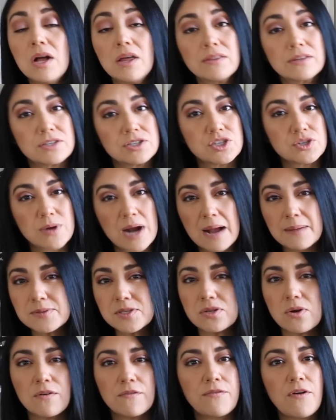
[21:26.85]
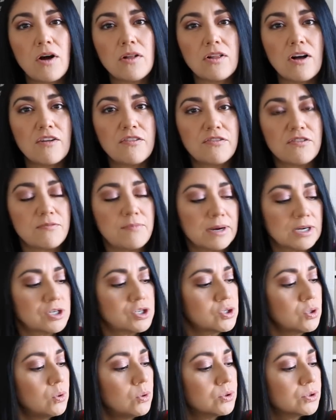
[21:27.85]
The straps don't fall off of my
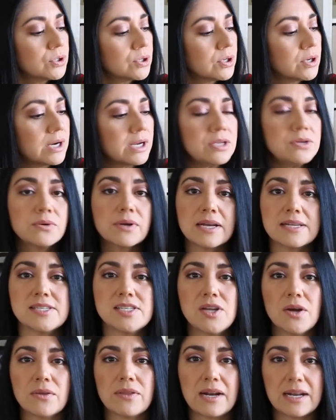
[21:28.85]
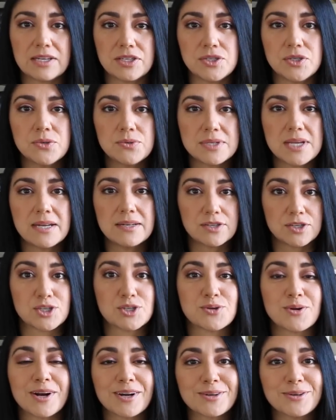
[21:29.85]
shoulder and you guys know that I do tend to
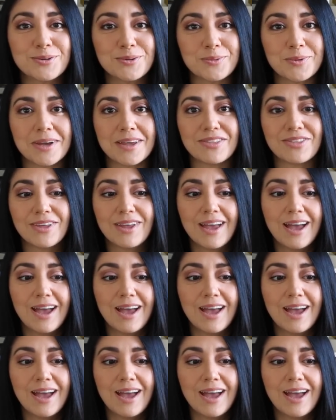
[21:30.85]
struggle with